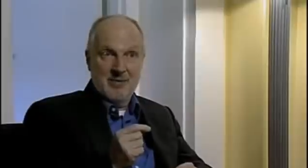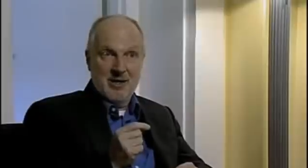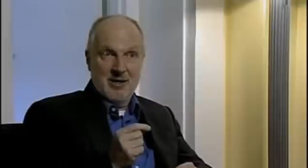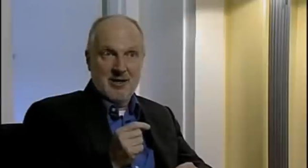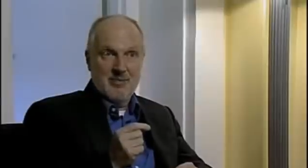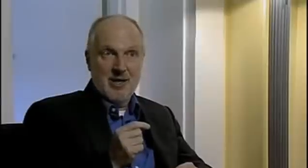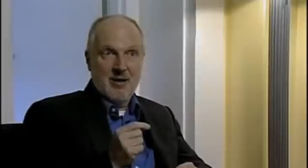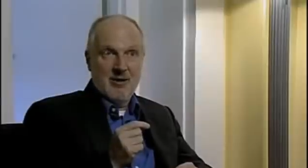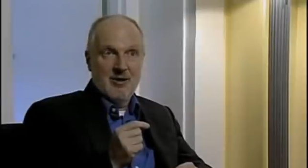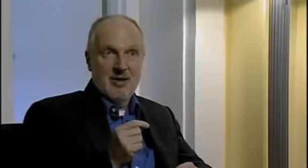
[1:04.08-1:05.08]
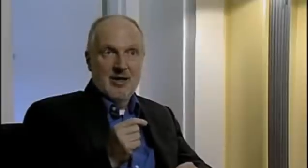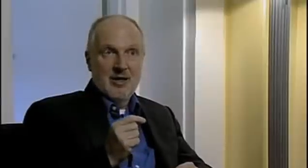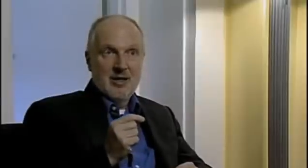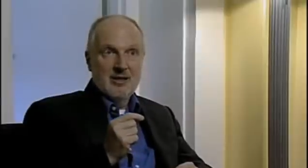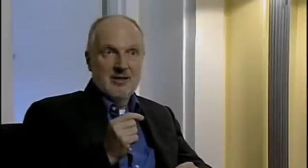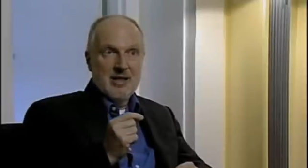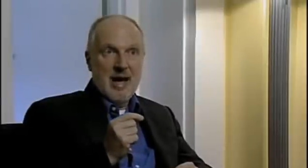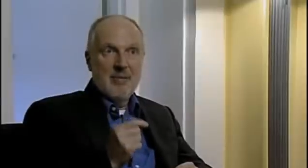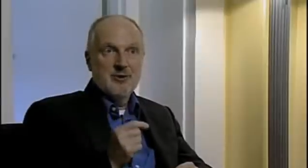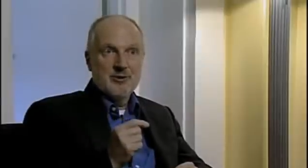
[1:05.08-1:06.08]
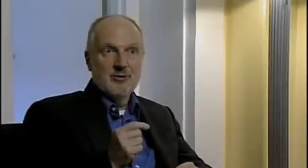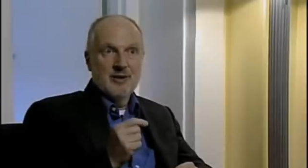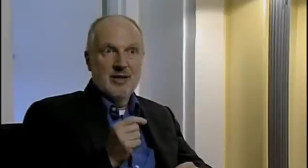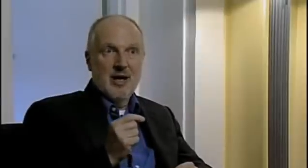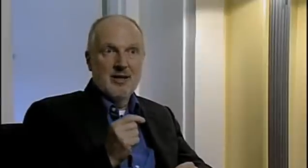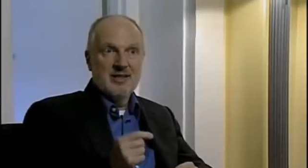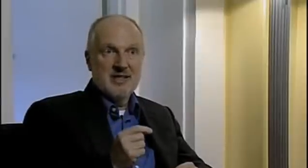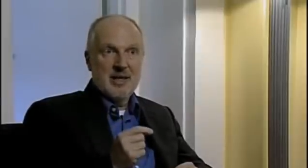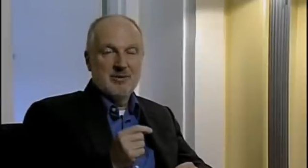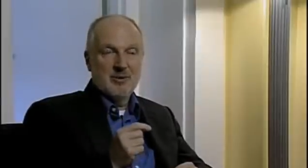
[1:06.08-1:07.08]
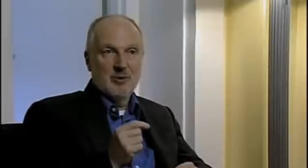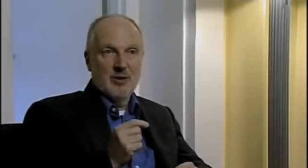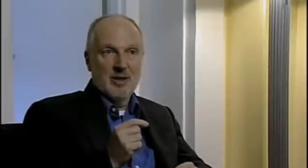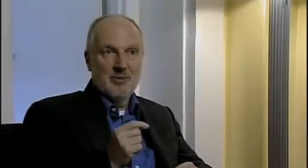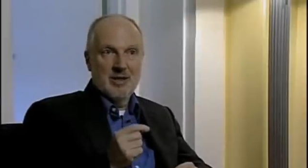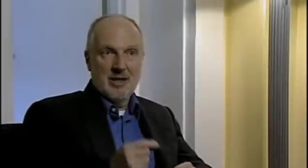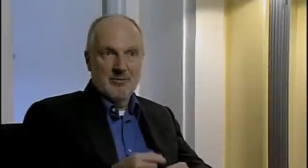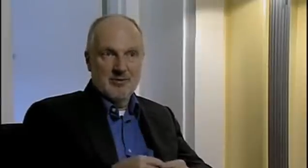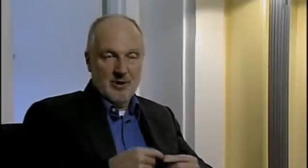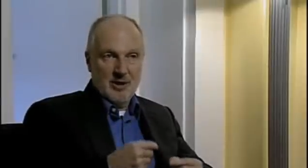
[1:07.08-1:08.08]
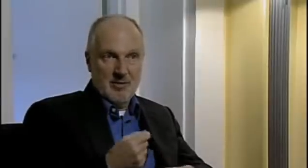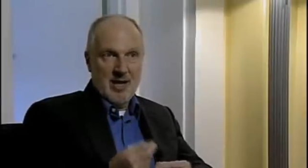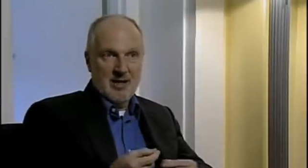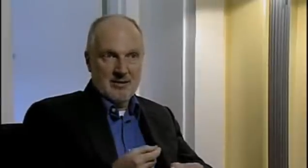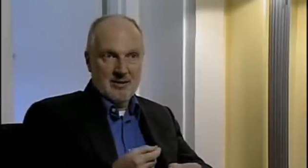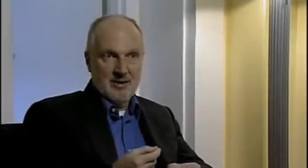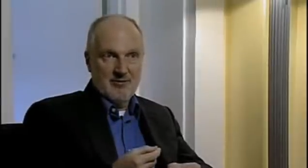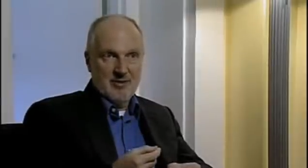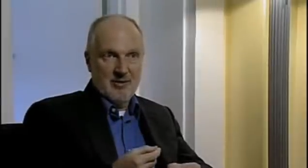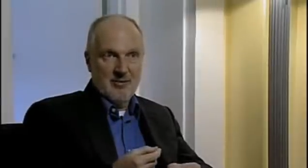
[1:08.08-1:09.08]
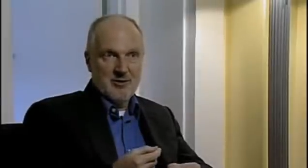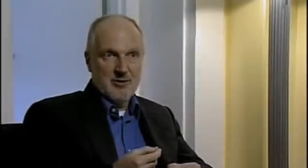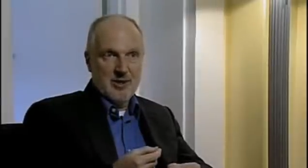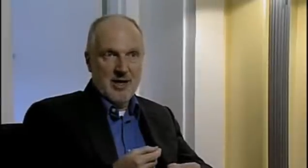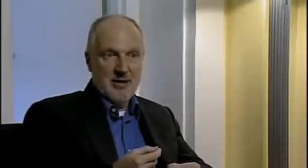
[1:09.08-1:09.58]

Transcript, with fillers: American power is absolutely unacceptable and becomes automatically very much the